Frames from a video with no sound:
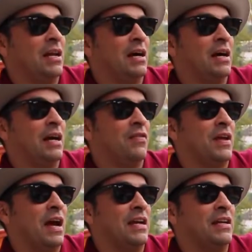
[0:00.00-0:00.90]
And the
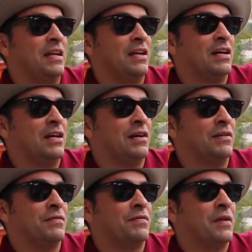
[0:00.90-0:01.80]
idea
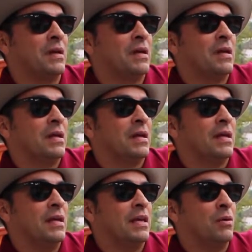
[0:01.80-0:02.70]
of,
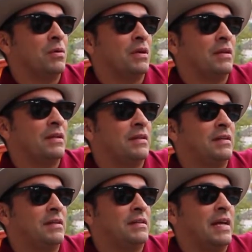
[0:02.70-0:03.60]

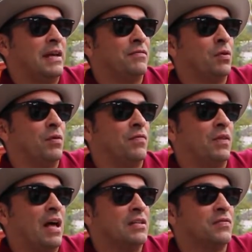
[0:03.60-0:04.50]
Dave's whole
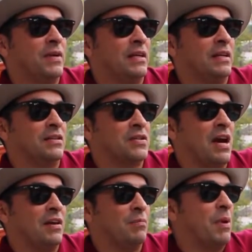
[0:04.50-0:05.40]
philosophy, and it's
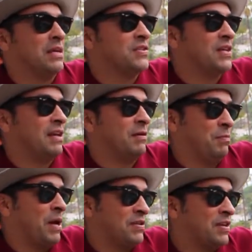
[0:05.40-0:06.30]
kind of my
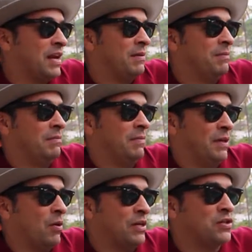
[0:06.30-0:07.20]
same,
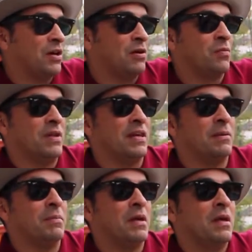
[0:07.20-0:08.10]
I share it with
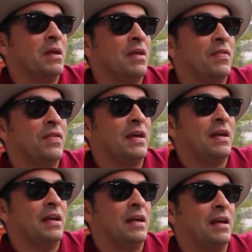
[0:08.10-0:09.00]
him, that,
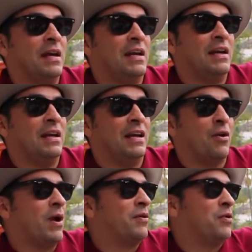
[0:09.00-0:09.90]
and,
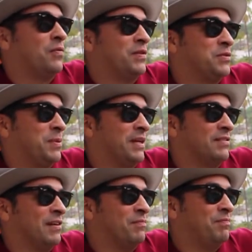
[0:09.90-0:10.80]
I don't know if it's because
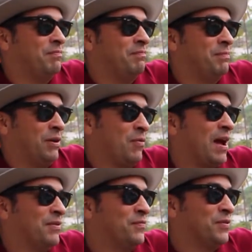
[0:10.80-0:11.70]
I've been
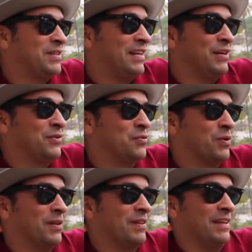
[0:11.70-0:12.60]
around him for 10 years
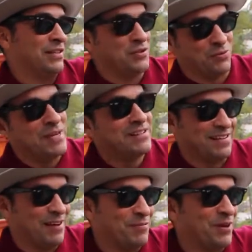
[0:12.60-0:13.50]
or it's the
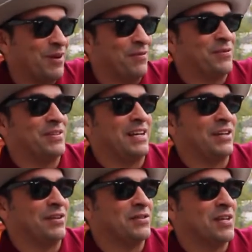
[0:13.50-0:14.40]
reason I've been around for 10
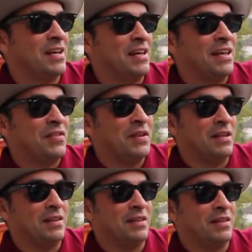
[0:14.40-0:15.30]
years, that
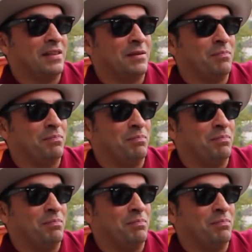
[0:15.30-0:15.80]
the